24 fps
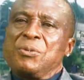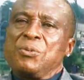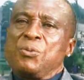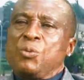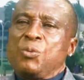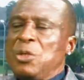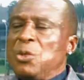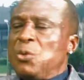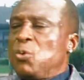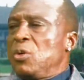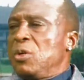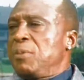
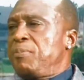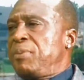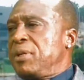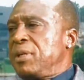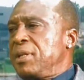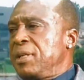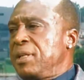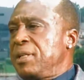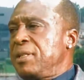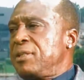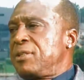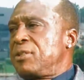we will
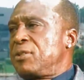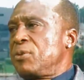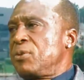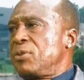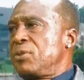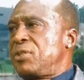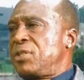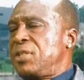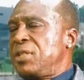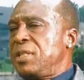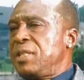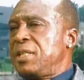begin to
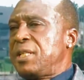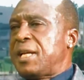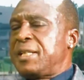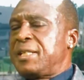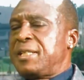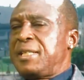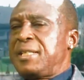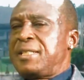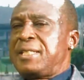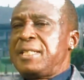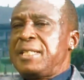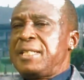see that
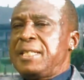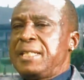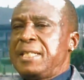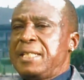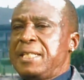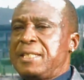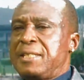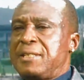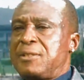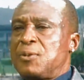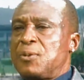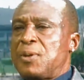there's a
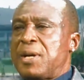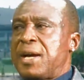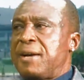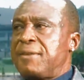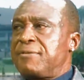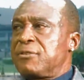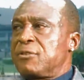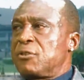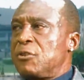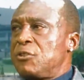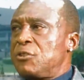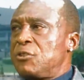need to
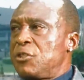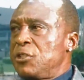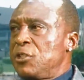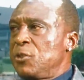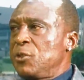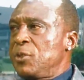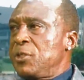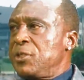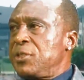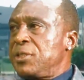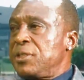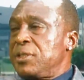have
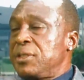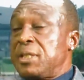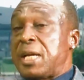continuity.